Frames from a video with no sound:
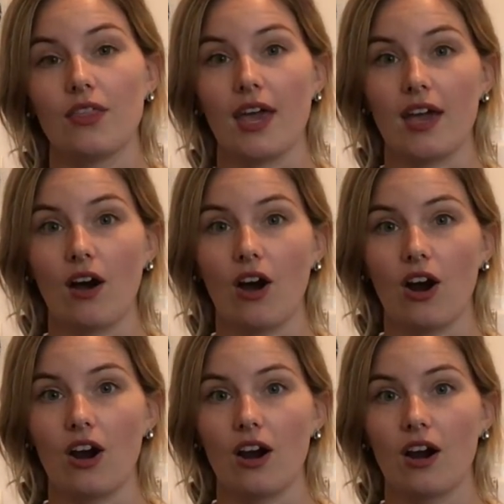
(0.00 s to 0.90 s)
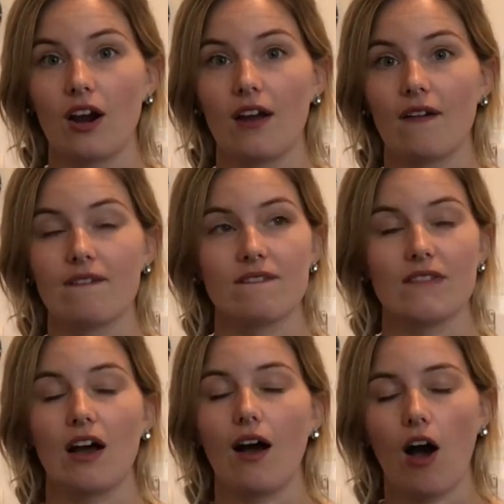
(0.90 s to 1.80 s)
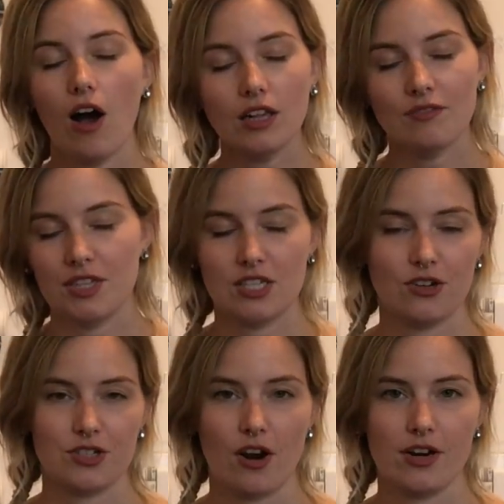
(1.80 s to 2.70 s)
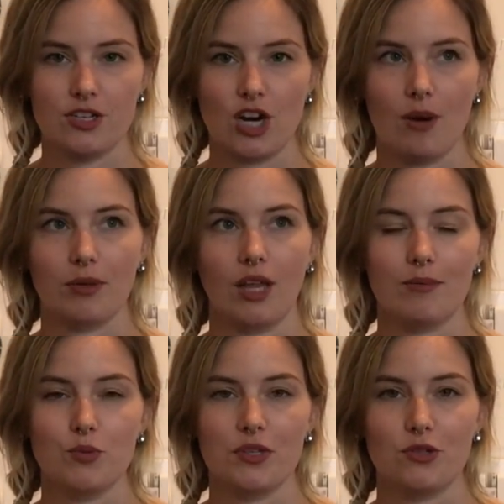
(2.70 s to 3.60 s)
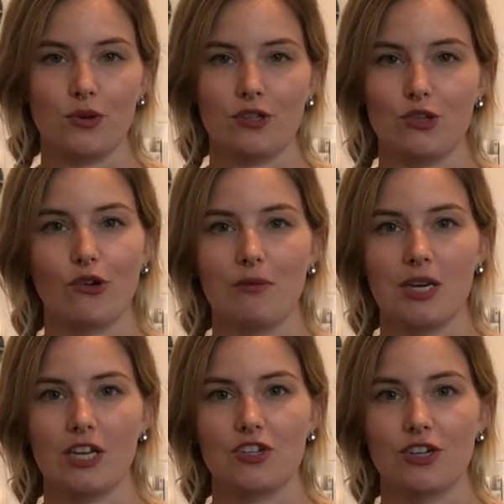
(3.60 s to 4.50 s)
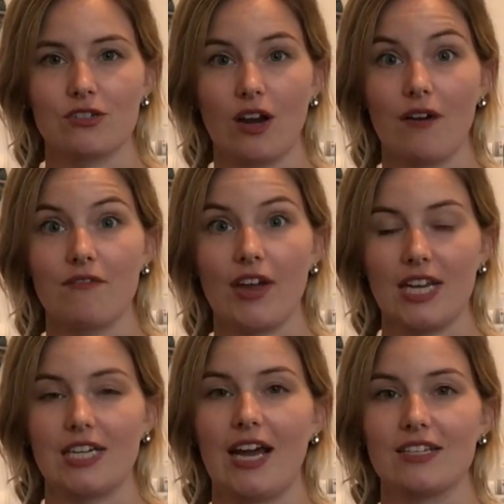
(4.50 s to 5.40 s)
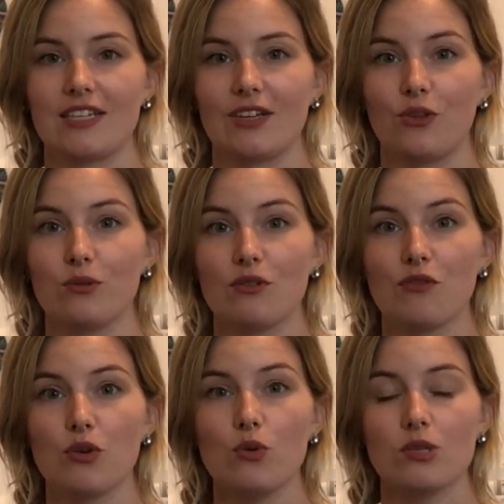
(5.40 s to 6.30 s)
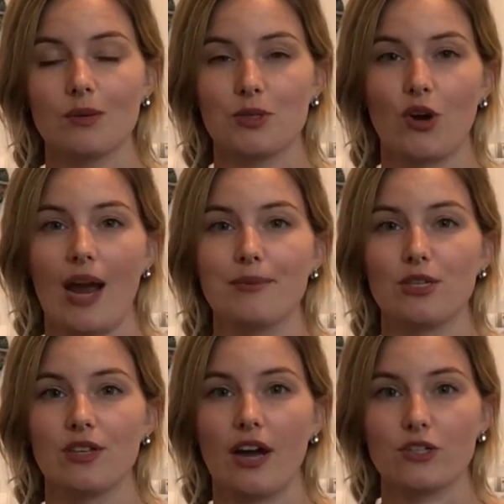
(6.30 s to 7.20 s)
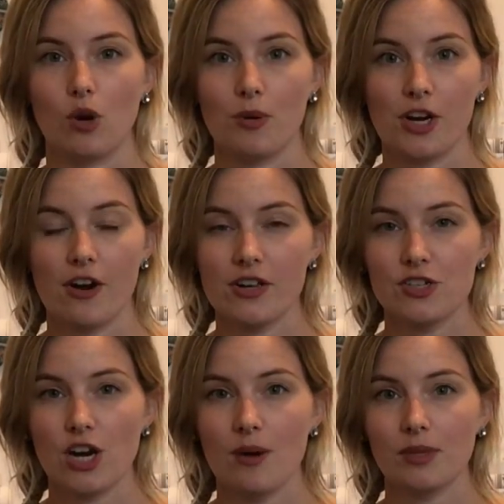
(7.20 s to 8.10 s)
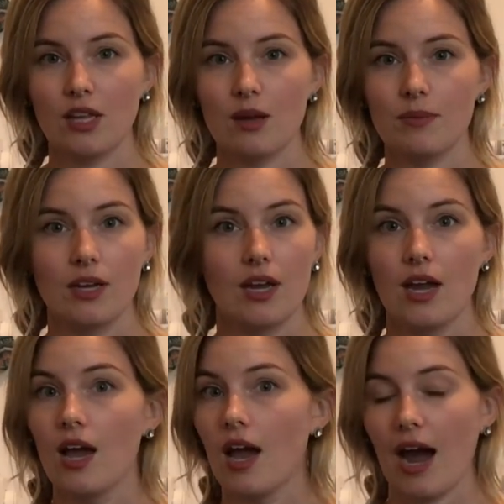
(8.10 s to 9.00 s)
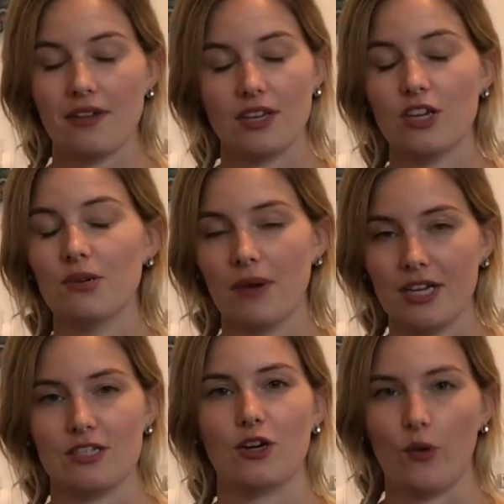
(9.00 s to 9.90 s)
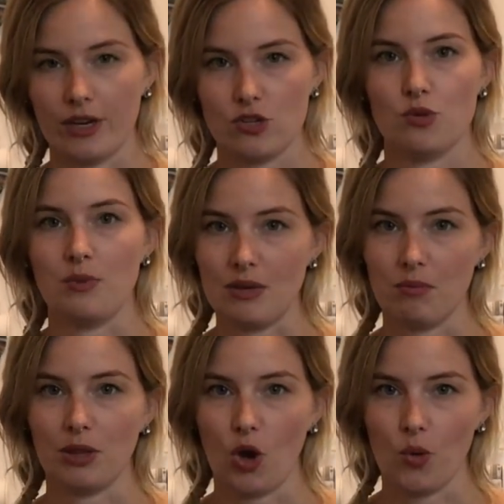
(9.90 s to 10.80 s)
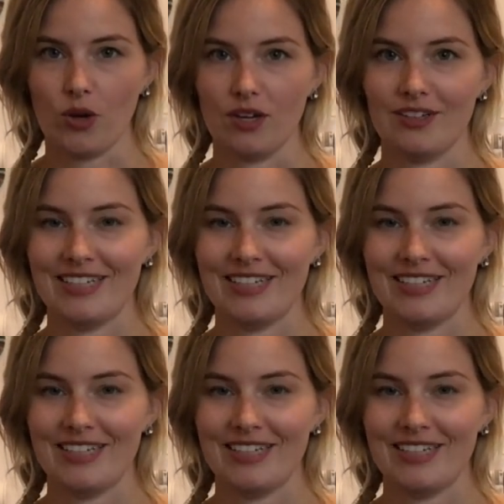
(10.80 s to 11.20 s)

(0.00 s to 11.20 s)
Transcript: They are, all of this year's Yarn and Charm Clubs with Sucre Sucre Miniatures are fantastic. Those of you who subscribe to the October Yarn and Charm Club, I think your minds are going to be blown.